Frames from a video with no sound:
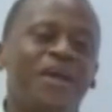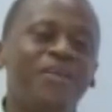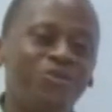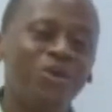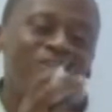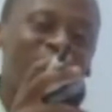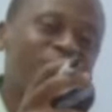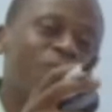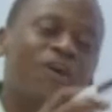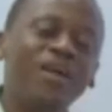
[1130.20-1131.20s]
And don't
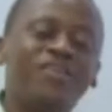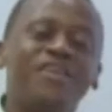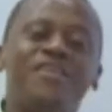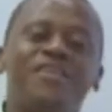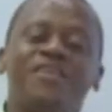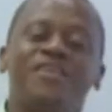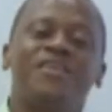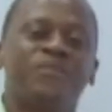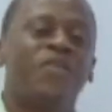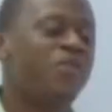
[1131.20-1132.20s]
take for granted.
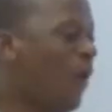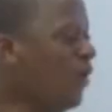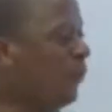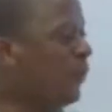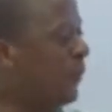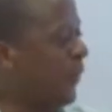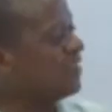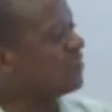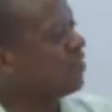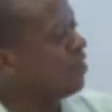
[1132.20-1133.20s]
The one who
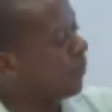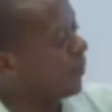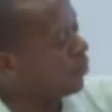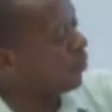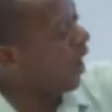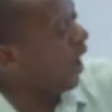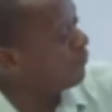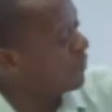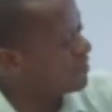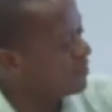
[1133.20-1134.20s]
prepares these particular
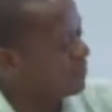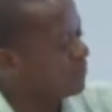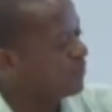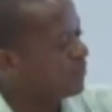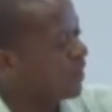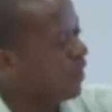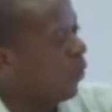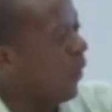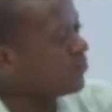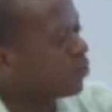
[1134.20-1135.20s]
adverts
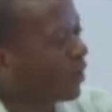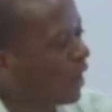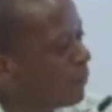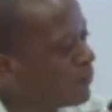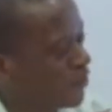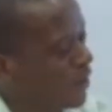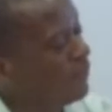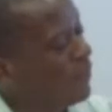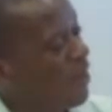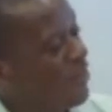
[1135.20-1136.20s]
want to capture
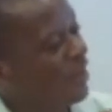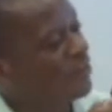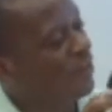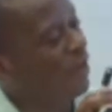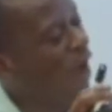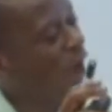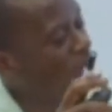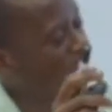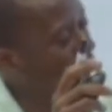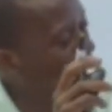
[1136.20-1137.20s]
that, uh,
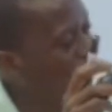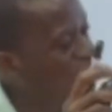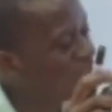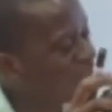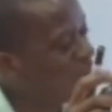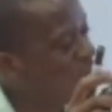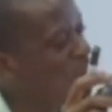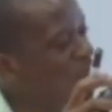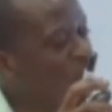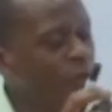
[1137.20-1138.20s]
the eyes
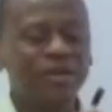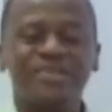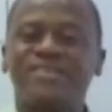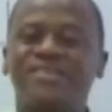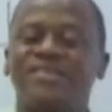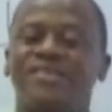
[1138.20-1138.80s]
of the viewers.